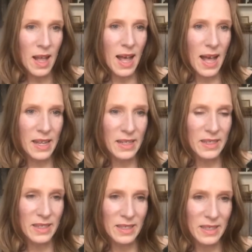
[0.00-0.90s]

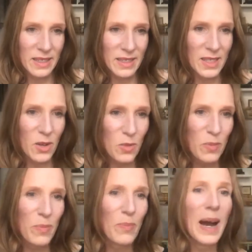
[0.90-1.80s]
And so
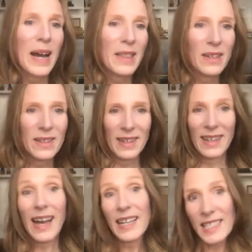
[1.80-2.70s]
by the
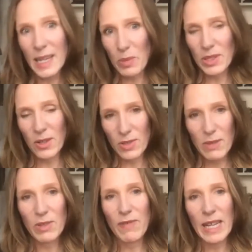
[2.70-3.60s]
last episodes, I
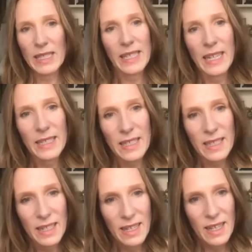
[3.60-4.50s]
was vaccinated.
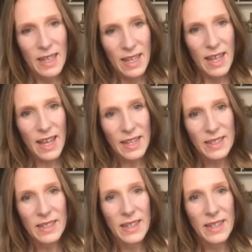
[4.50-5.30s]
And